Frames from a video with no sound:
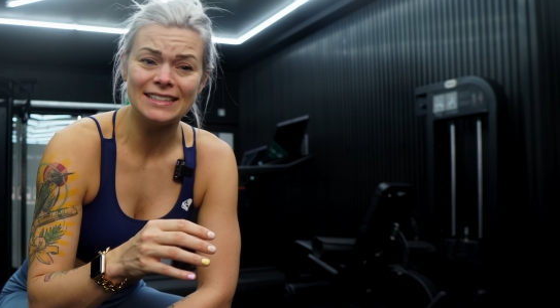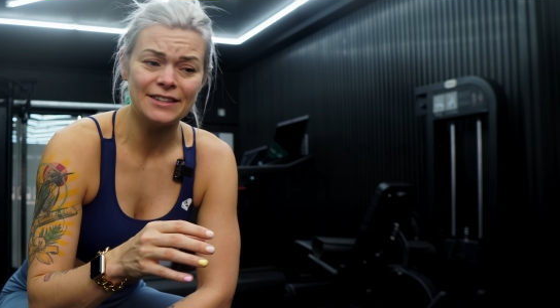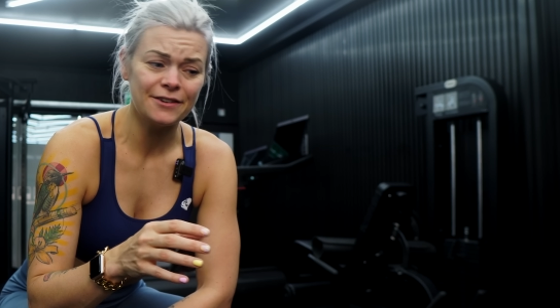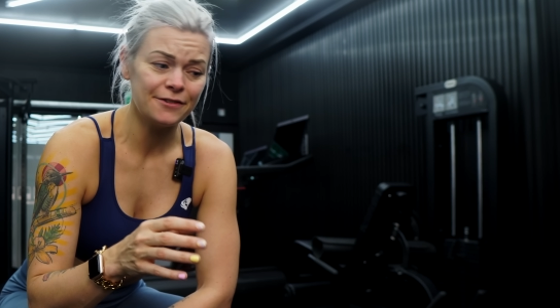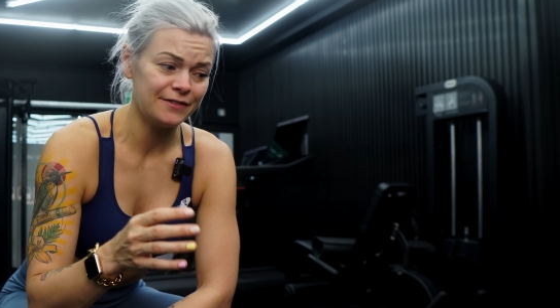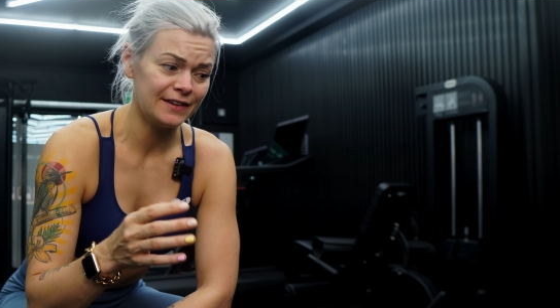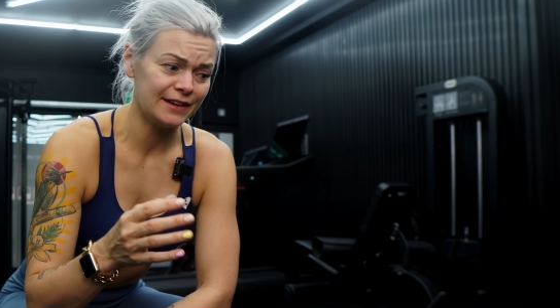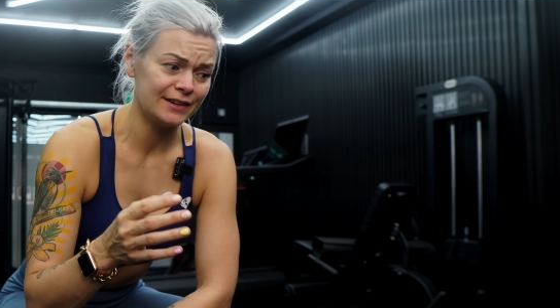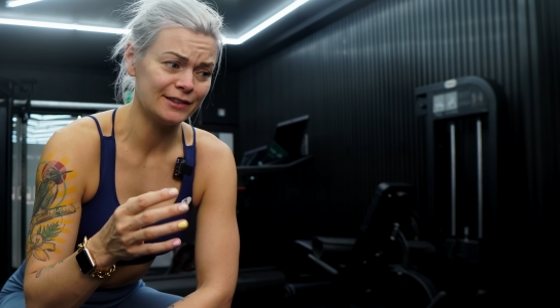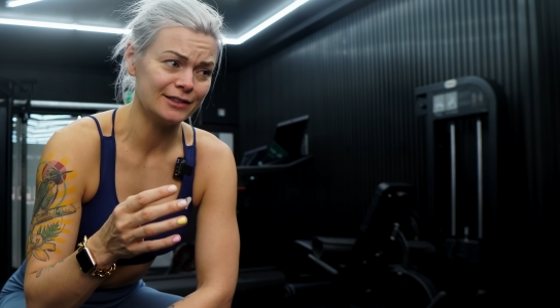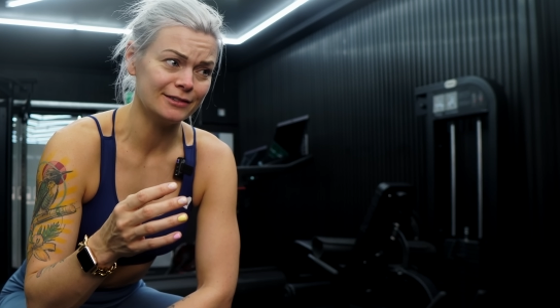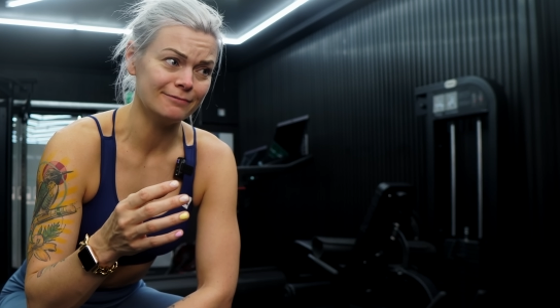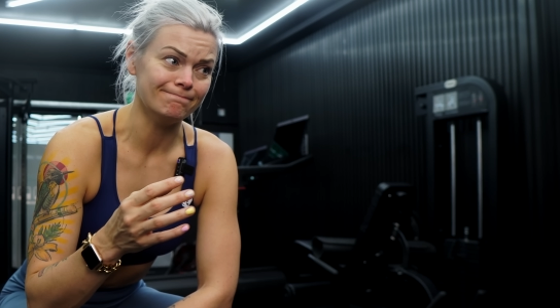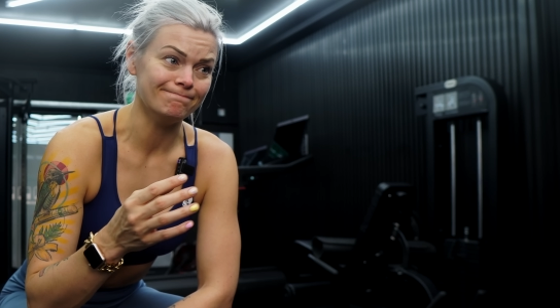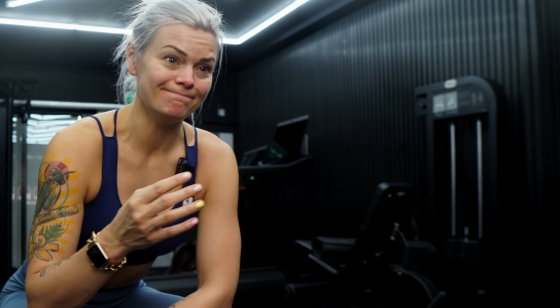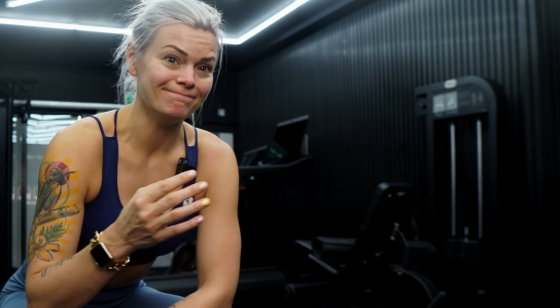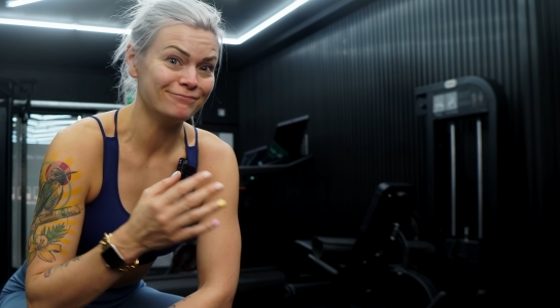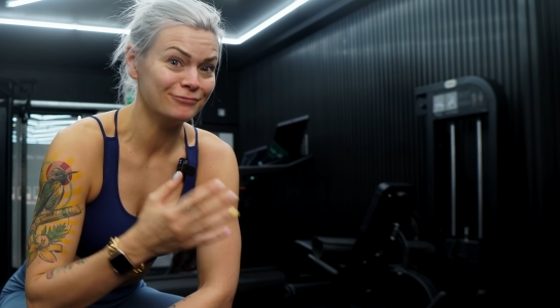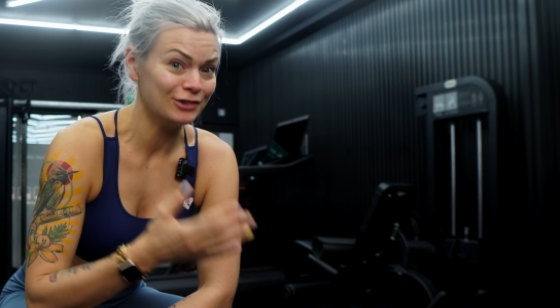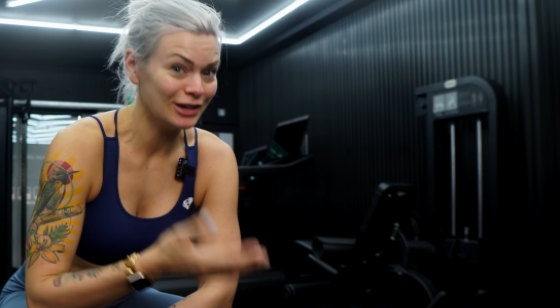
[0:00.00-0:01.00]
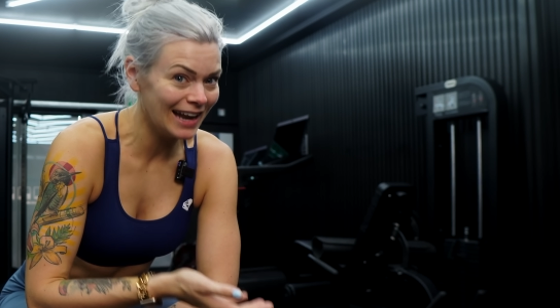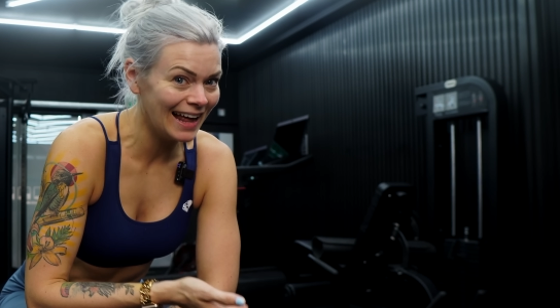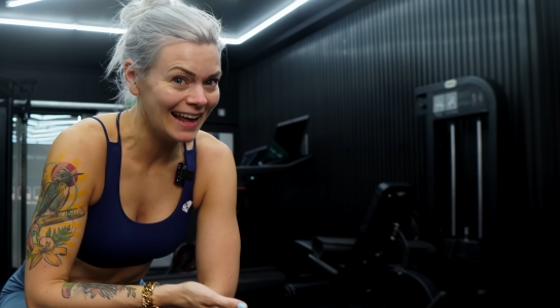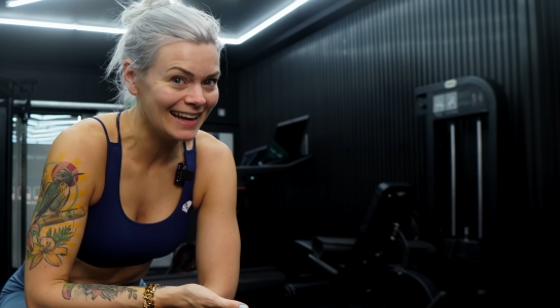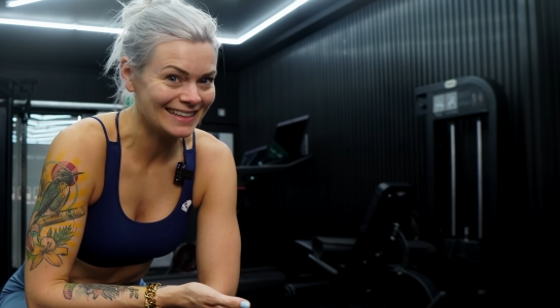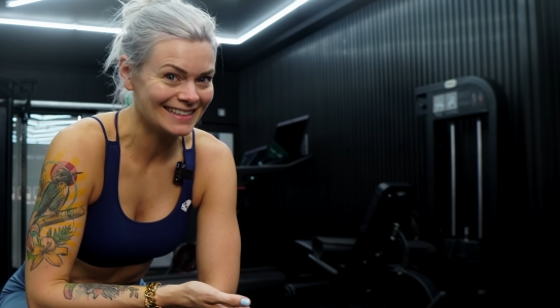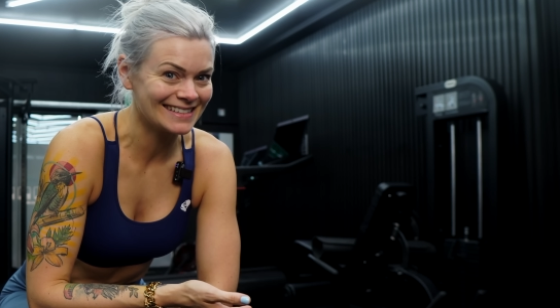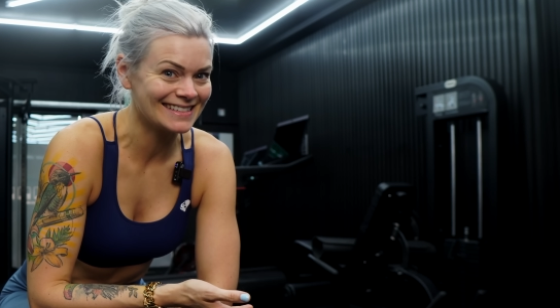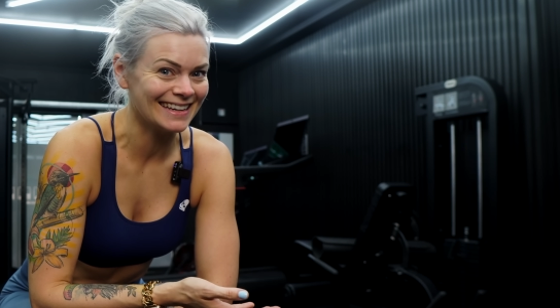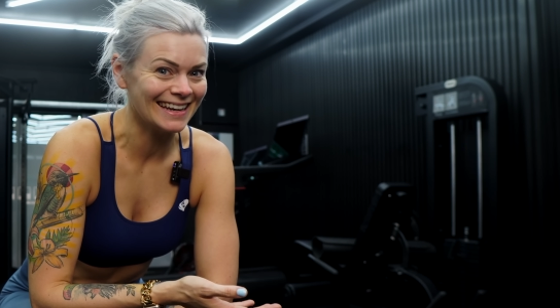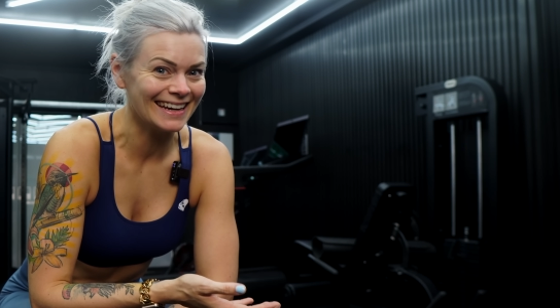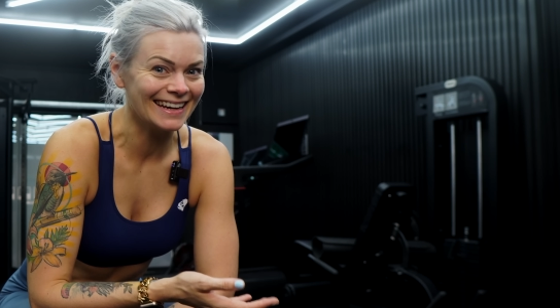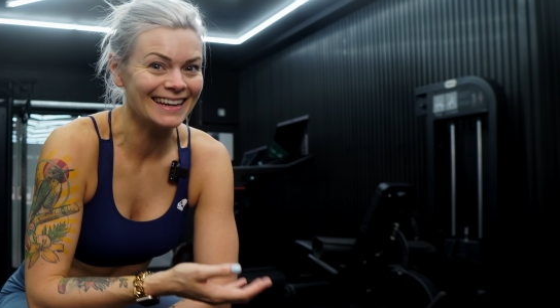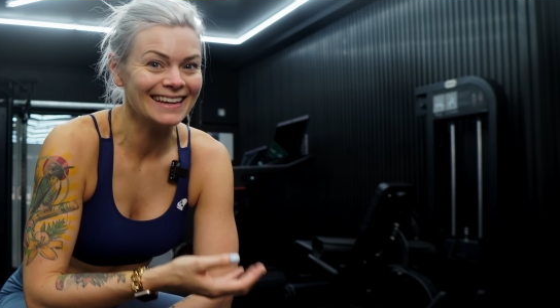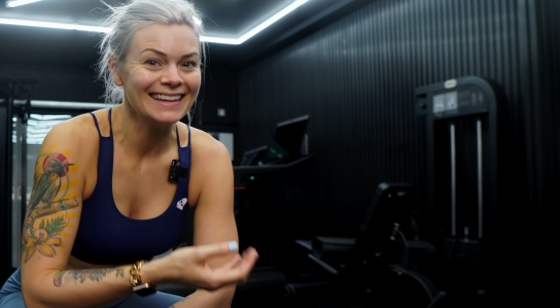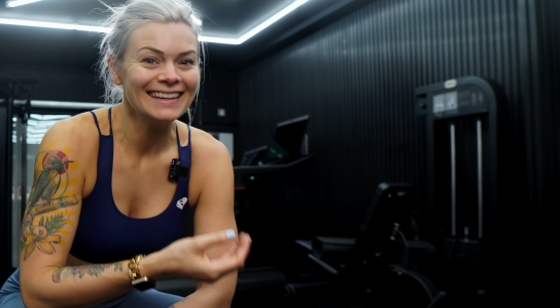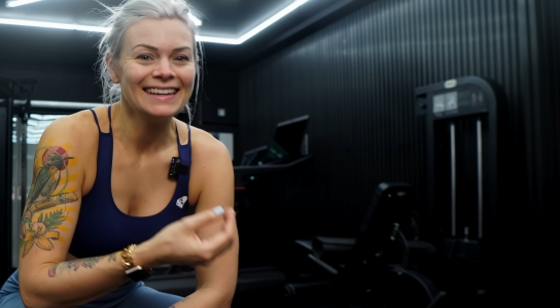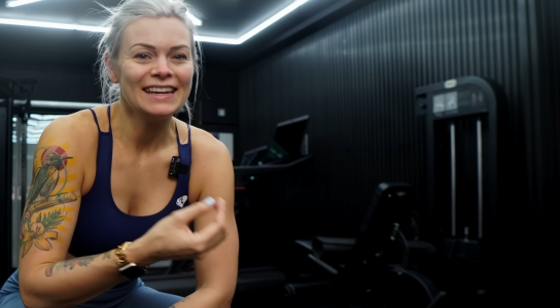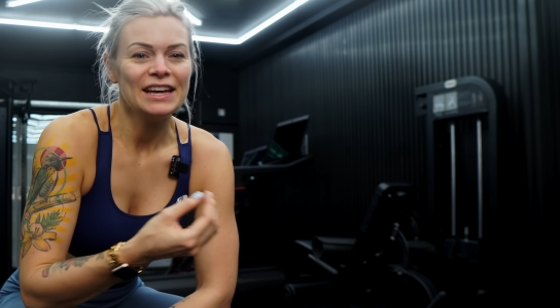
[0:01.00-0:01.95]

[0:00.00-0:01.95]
to feel relaxing